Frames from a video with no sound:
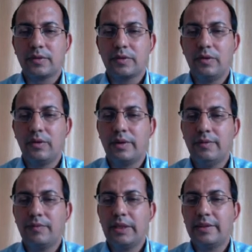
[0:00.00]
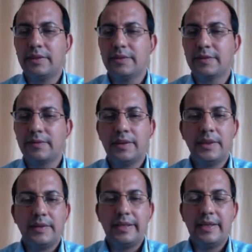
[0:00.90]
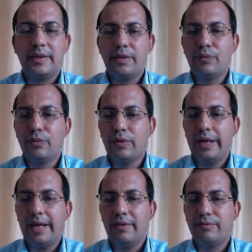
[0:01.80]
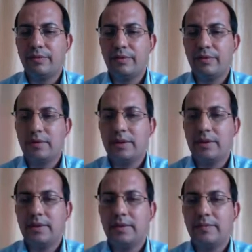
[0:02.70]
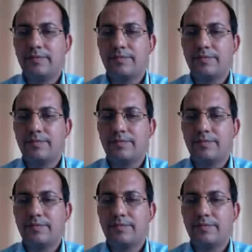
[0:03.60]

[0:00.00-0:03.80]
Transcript: okay, like this, then if you have a,